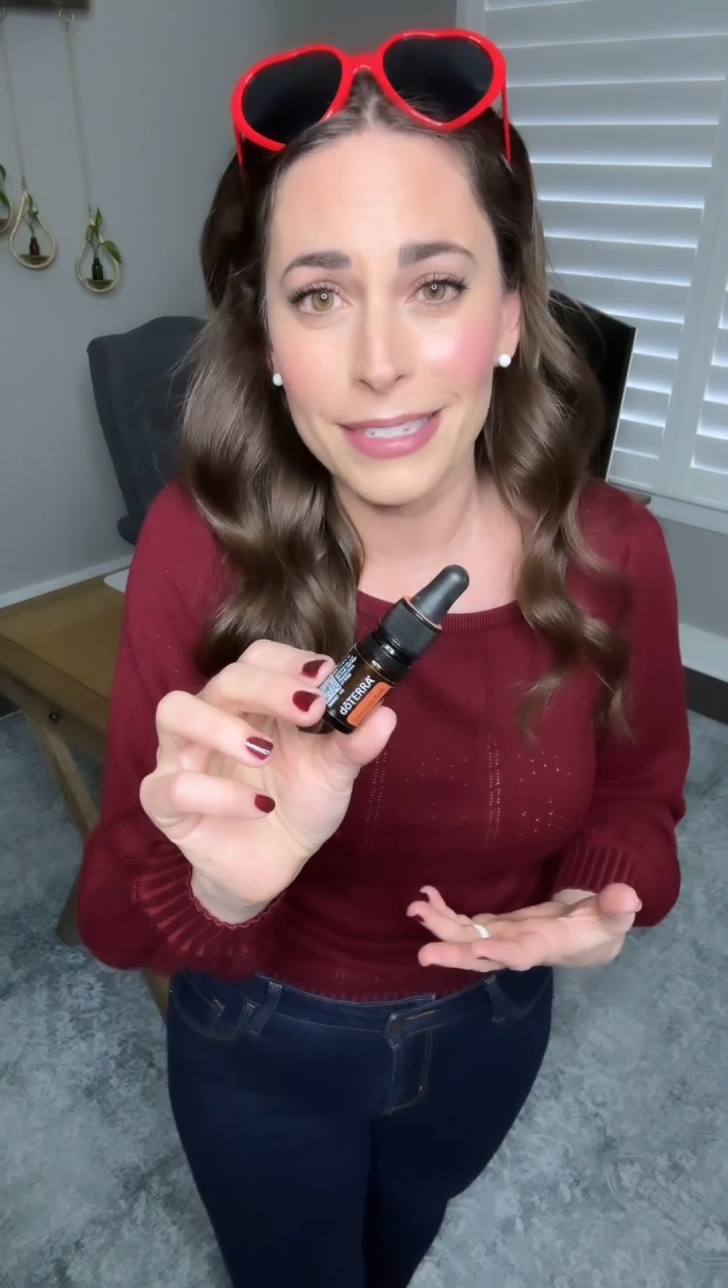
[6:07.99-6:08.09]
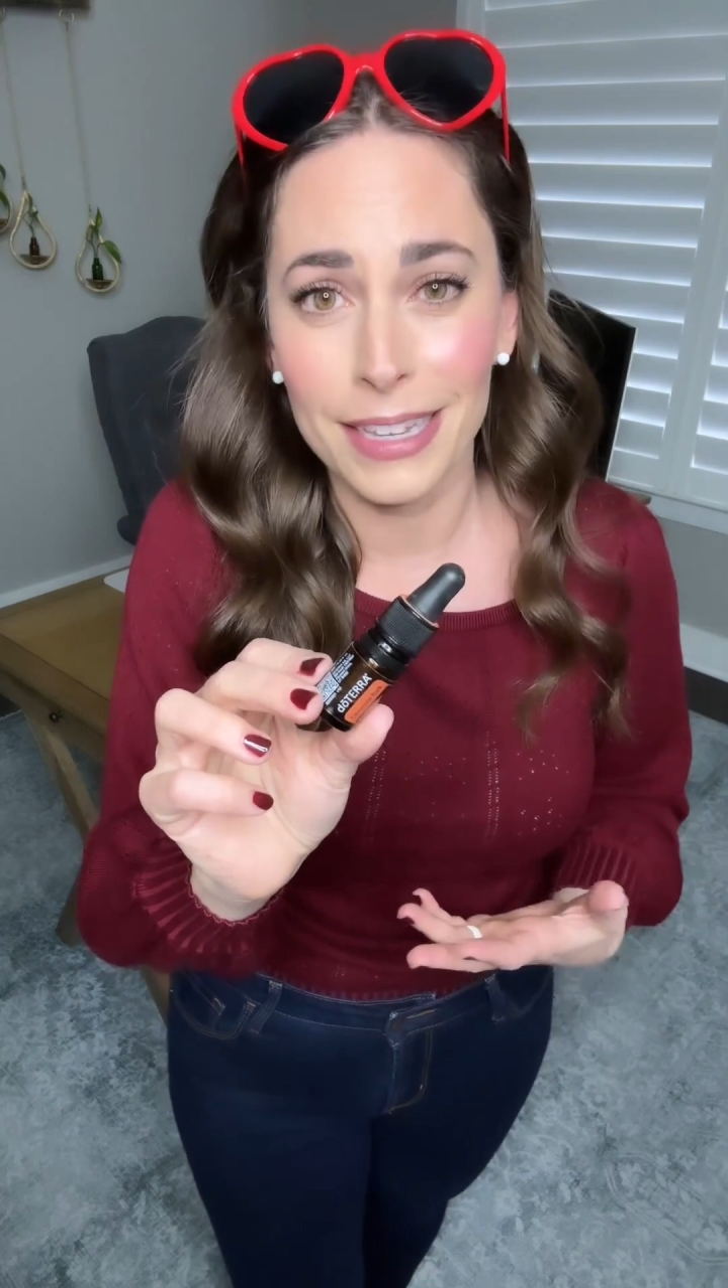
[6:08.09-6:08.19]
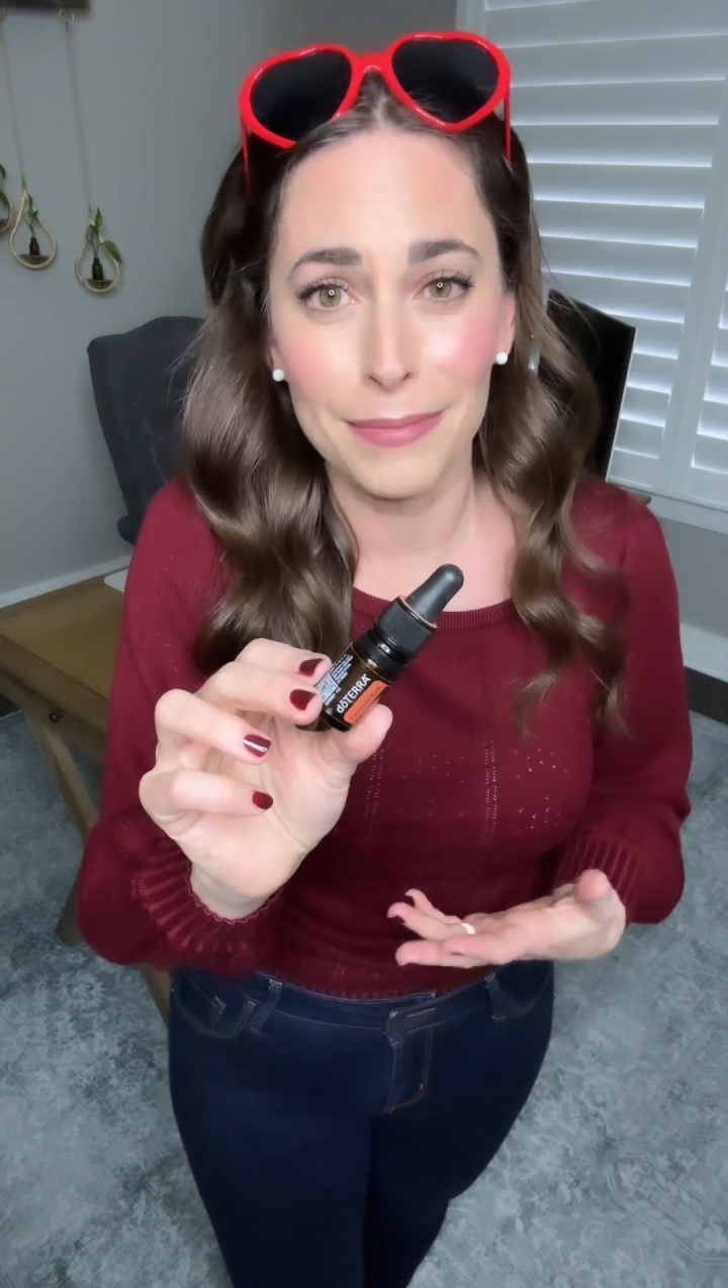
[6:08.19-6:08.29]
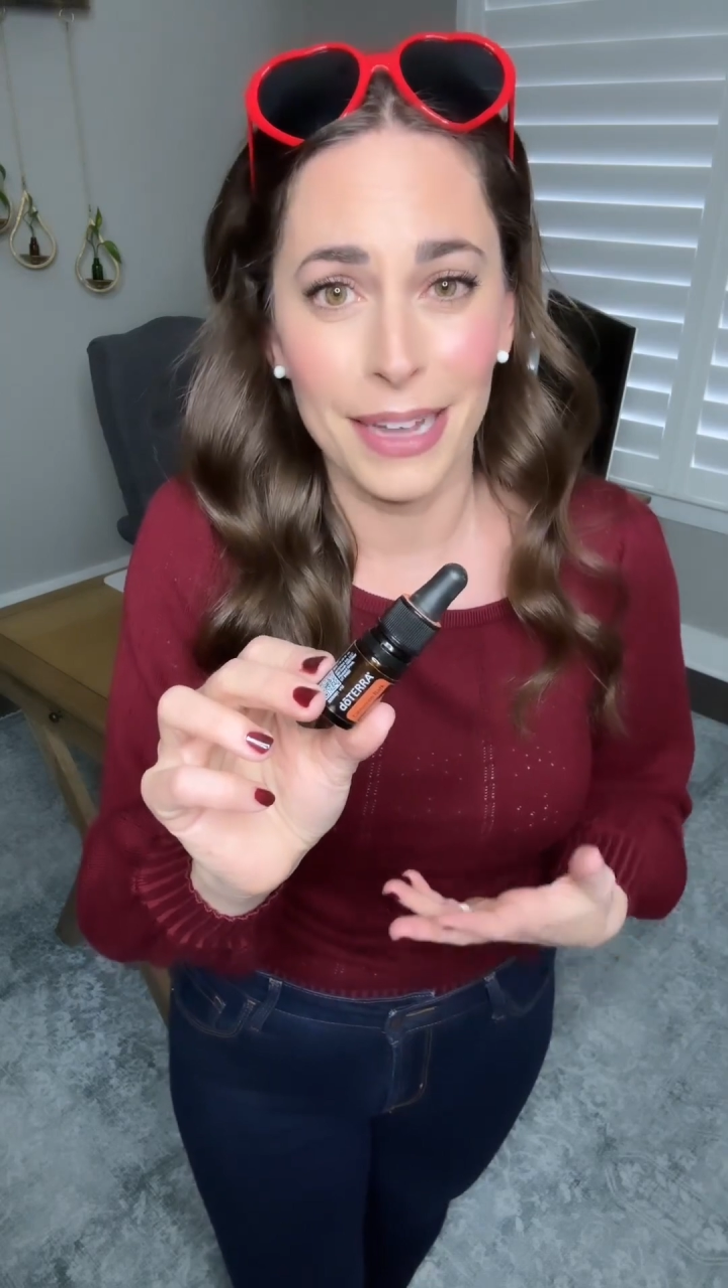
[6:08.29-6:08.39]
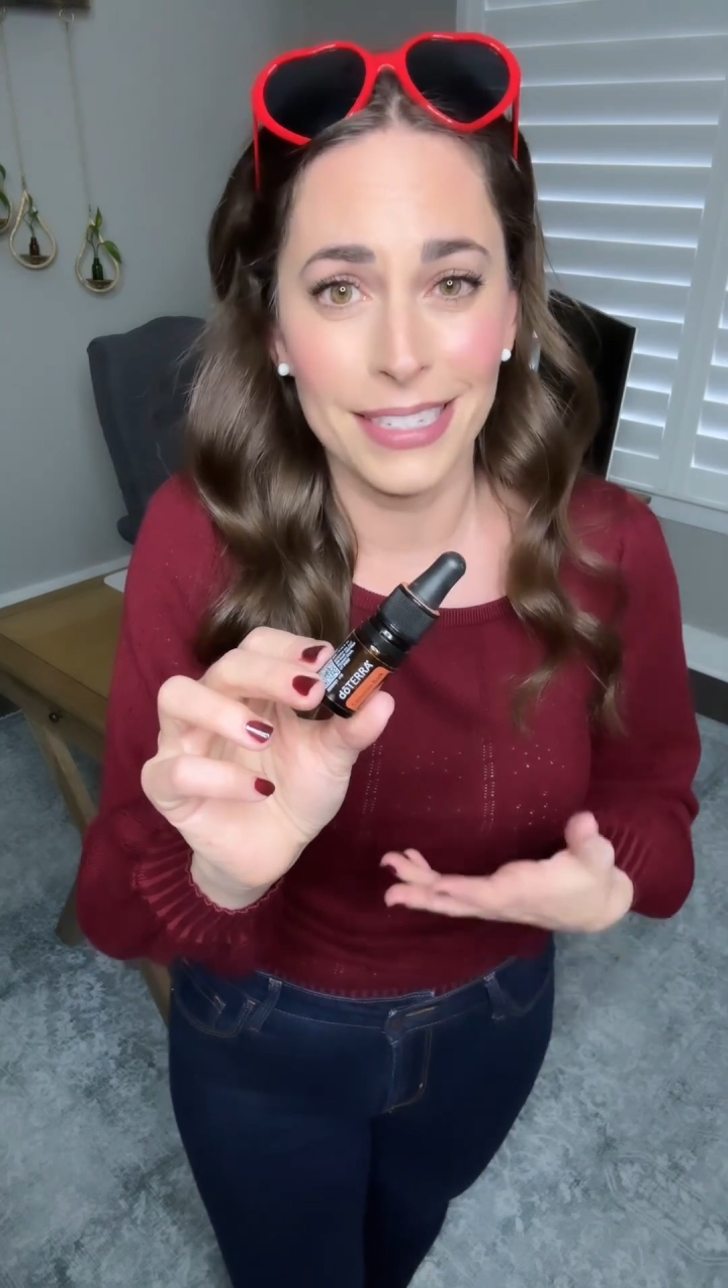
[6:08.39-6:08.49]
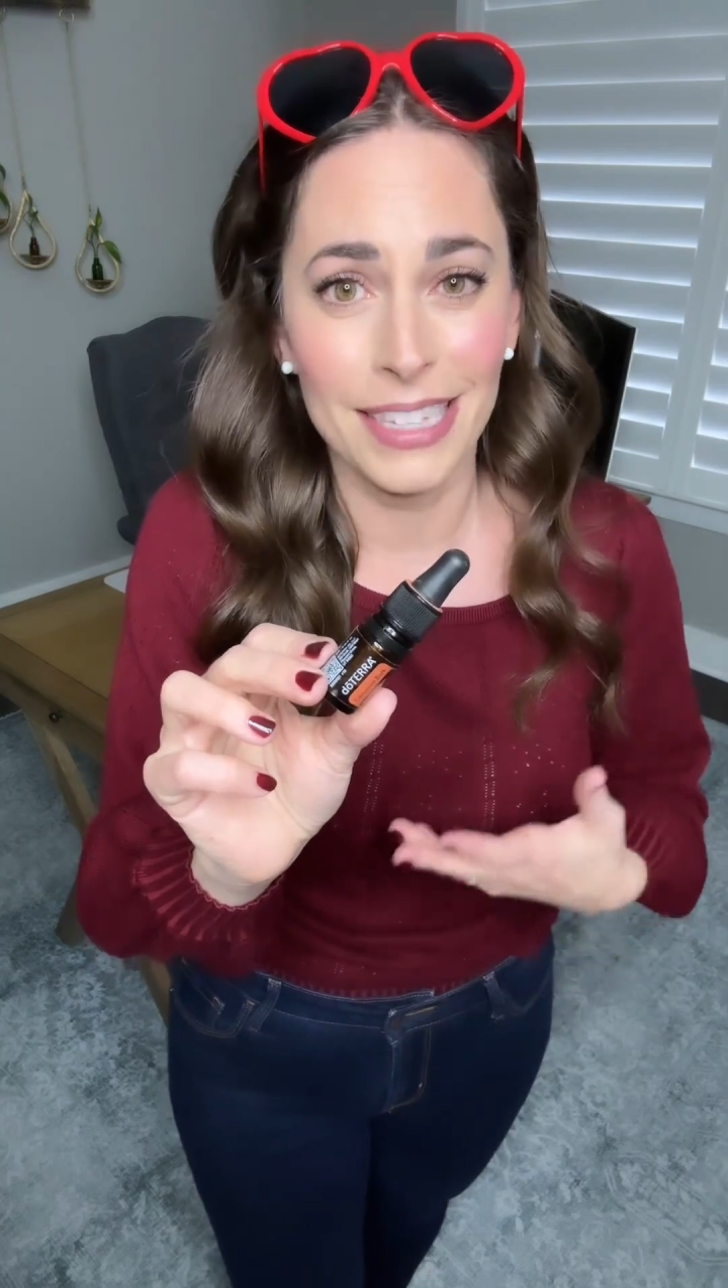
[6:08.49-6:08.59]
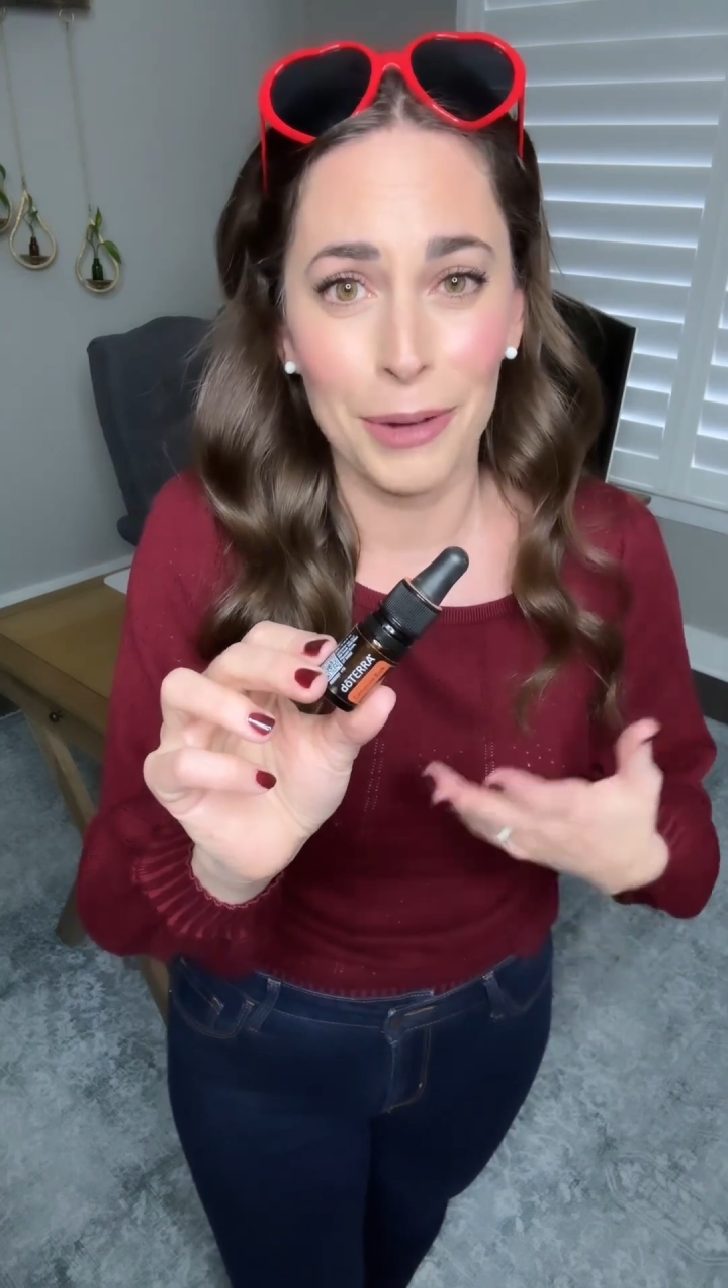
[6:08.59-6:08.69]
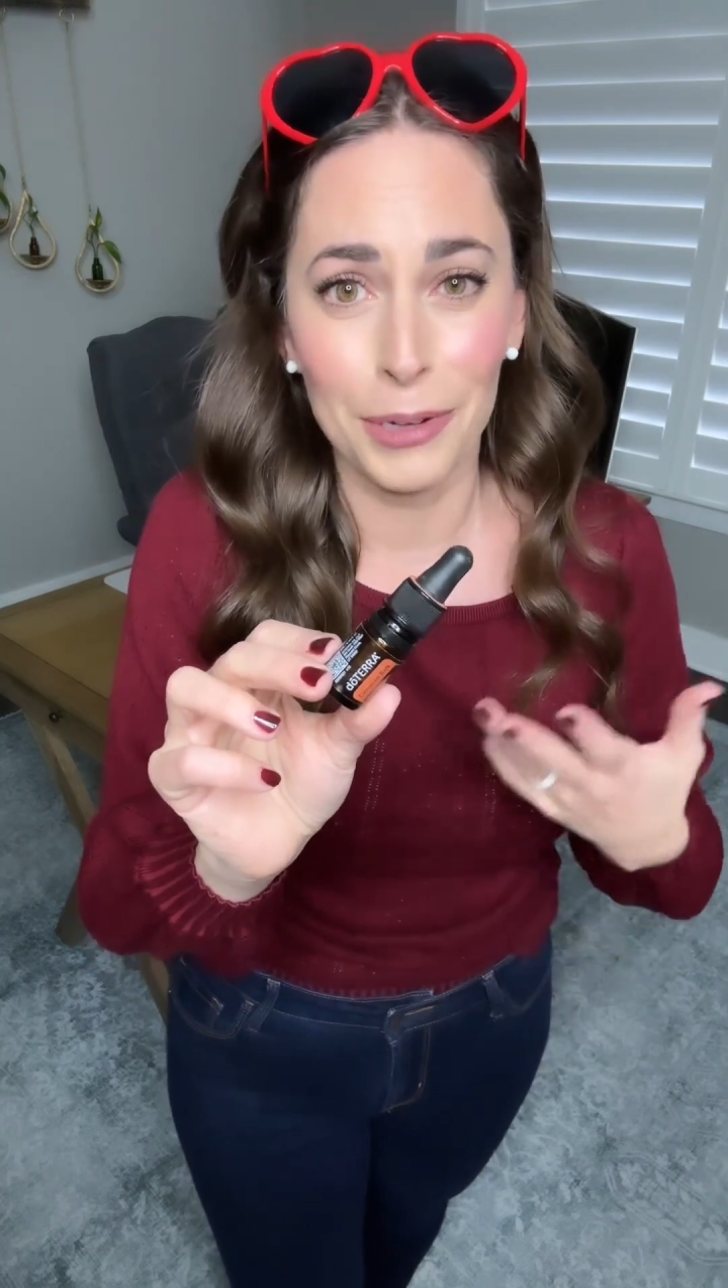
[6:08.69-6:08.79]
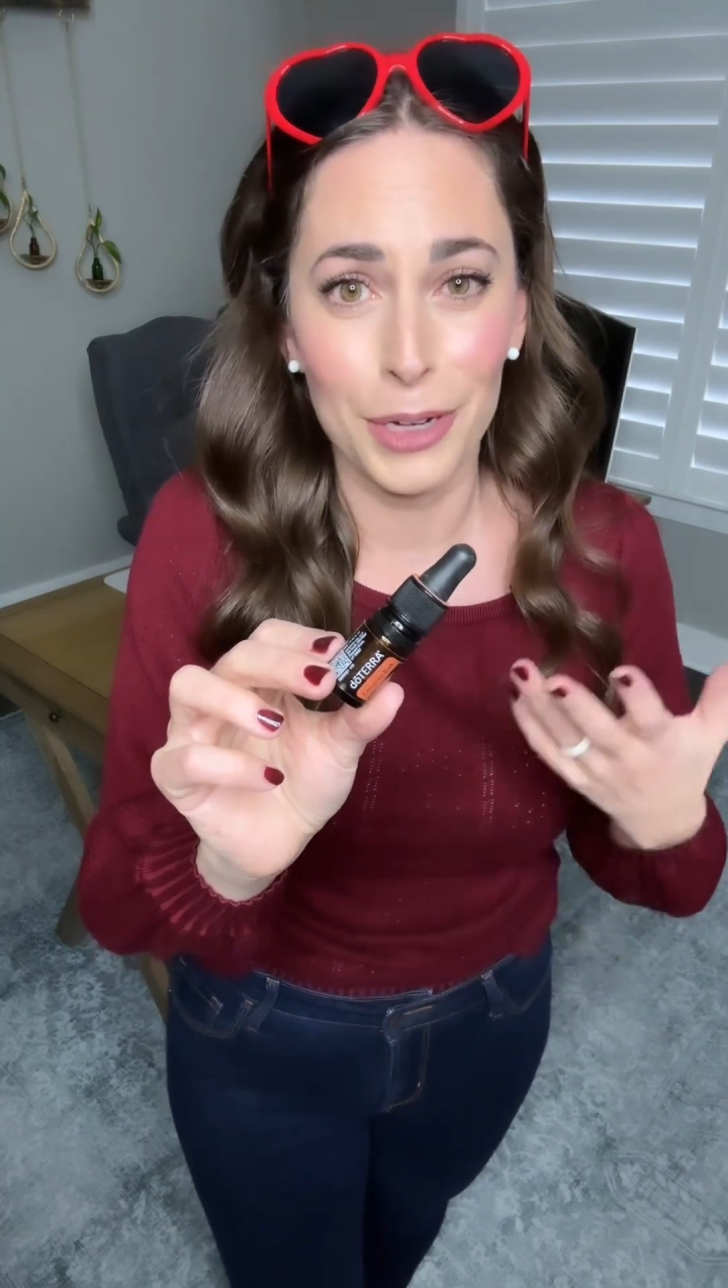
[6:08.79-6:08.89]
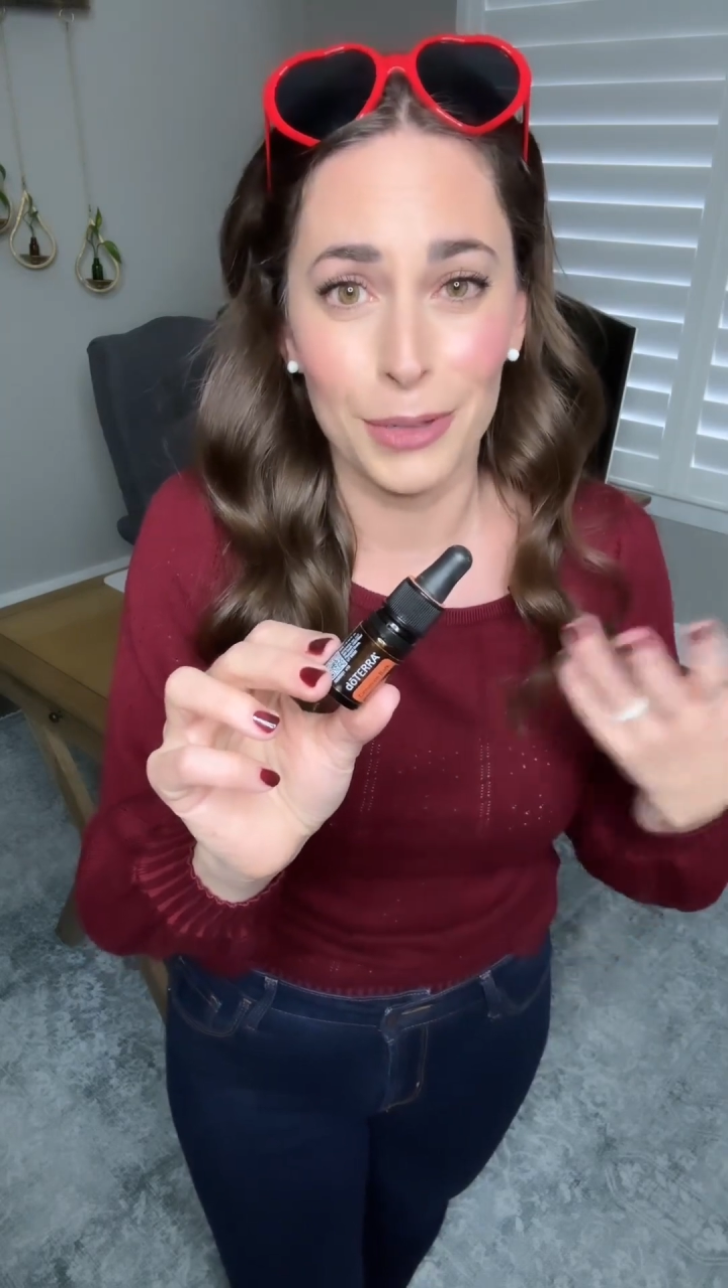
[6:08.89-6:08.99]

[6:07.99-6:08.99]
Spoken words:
in my sourdough